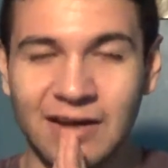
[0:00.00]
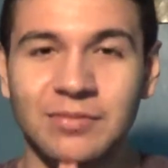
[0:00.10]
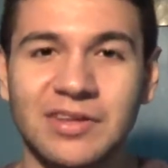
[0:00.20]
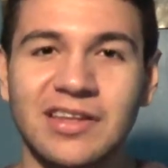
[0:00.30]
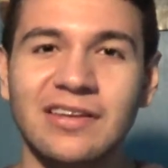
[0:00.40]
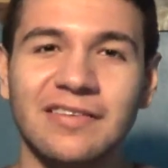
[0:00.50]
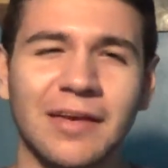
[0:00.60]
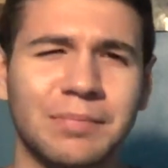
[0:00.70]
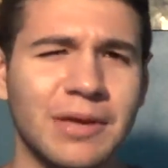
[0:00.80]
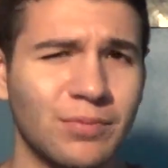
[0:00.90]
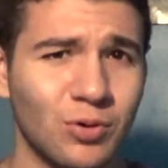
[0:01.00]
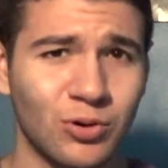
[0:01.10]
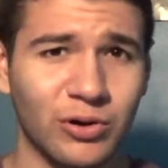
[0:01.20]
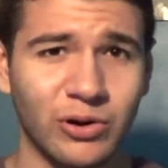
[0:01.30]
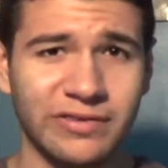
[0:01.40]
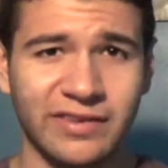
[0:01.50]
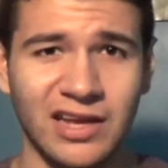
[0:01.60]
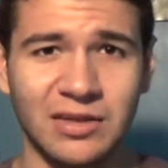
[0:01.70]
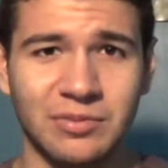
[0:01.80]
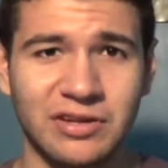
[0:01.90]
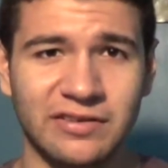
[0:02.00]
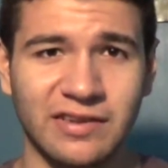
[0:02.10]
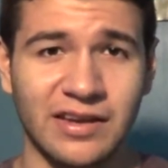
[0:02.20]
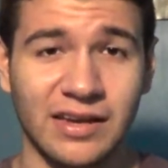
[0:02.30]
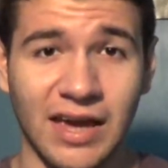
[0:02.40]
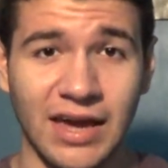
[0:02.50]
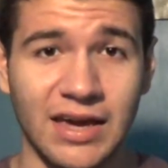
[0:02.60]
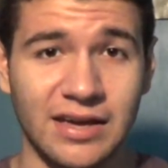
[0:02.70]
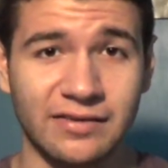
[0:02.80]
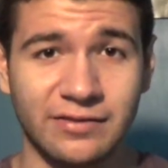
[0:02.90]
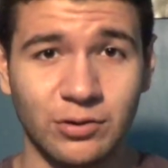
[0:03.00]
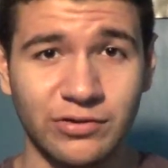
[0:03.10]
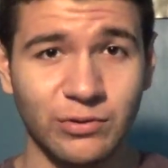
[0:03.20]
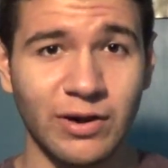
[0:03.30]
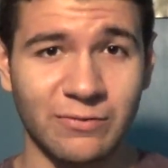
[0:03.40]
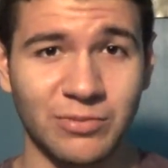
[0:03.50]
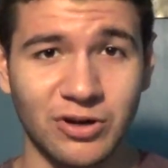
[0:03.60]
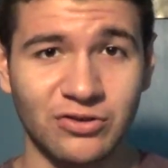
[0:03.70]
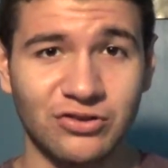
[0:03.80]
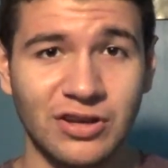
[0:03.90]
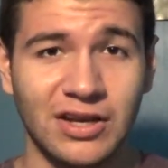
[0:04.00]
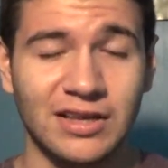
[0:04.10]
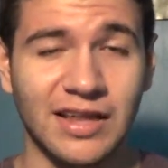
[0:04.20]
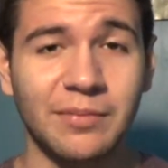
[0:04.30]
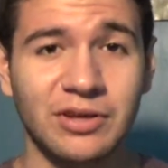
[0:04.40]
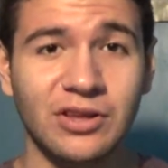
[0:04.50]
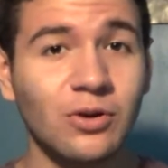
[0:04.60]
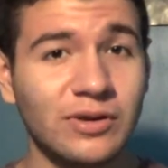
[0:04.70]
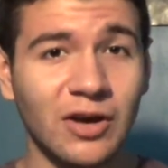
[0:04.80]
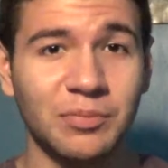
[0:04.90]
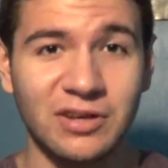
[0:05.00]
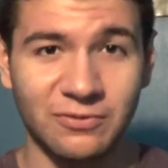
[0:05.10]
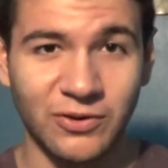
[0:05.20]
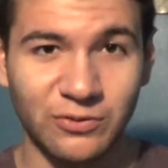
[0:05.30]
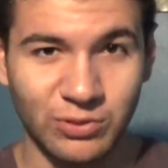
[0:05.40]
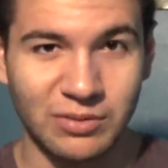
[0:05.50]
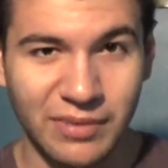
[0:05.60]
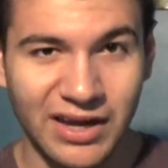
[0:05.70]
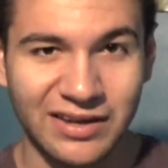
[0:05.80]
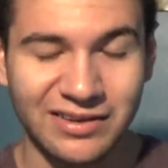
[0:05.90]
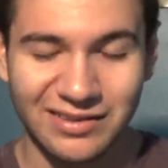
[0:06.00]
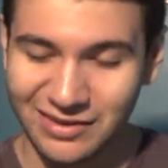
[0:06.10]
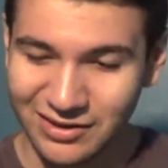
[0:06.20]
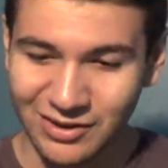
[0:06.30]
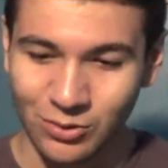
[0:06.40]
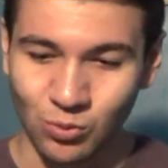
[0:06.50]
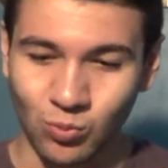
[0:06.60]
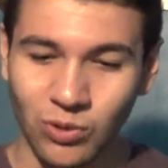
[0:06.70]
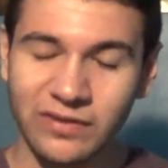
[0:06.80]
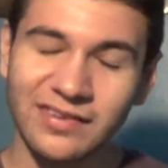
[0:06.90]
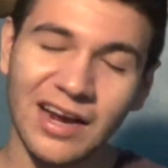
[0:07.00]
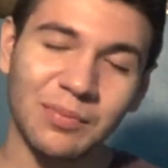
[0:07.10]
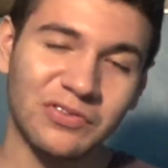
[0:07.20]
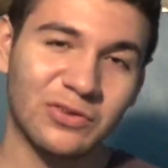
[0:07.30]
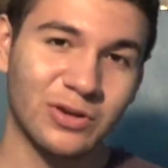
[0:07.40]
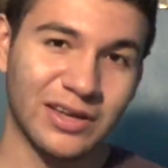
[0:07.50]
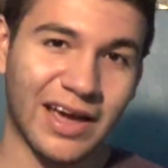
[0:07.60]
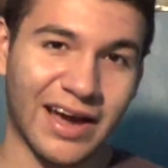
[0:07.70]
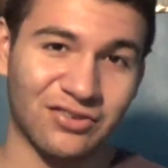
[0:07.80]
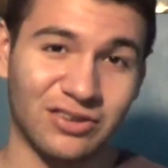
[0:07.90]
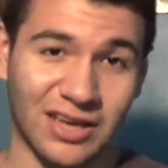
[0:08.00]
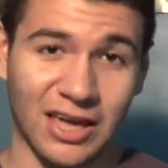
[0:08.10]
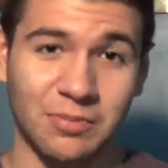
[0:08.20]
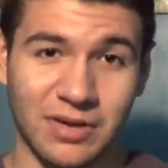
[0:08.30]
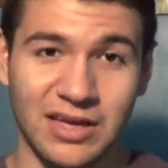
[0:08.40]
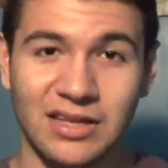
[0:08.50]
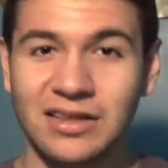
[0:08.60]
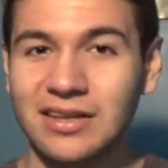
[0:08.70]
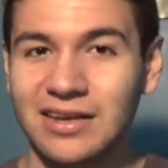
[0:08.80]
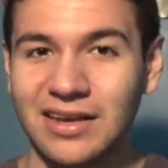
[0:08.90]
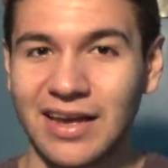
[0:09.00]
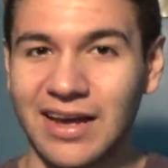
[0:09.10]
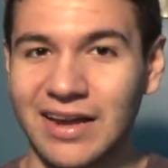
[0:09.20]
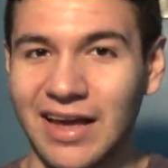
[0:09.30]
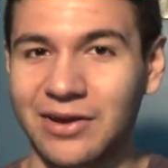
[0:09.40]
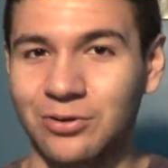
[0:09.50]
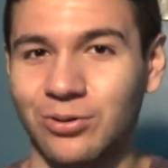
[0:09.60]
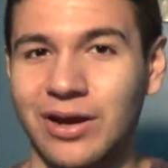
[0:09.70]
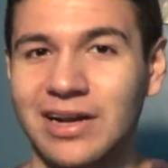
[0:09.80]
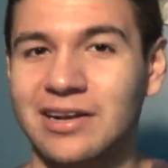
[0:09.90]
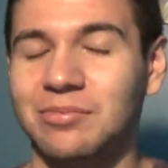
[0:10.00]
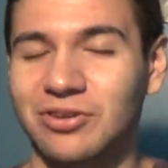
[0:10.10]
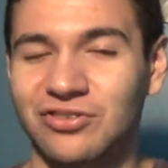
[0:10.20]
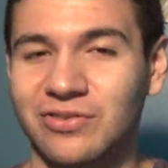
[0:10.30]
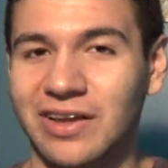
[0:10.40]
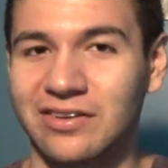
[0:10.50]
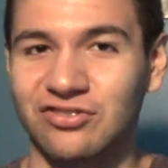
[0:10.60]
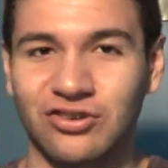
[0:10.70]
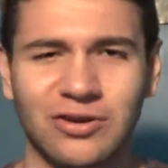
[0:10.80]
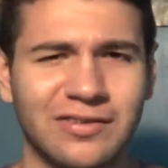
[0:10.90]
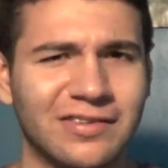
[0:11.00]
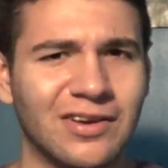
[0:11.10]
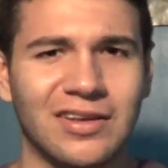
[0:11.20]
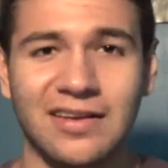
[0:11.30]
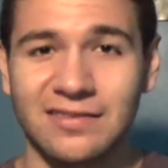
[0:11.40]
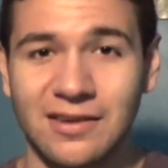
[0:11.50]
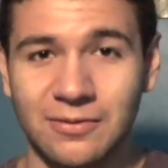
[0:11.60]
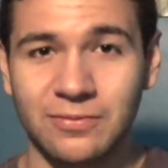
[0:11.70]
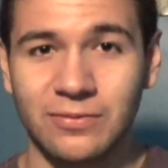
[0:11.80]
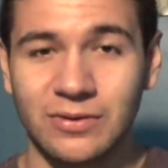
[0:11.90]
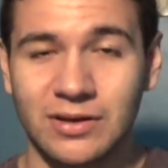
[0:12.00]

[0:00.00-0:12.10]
The thing is, like, people were always telling me just like, hey, as soon as you have merch, let me know and I'll be the first one to buy. Once that opportunity actually came in and I created a bunch of like shirts and all that stuff,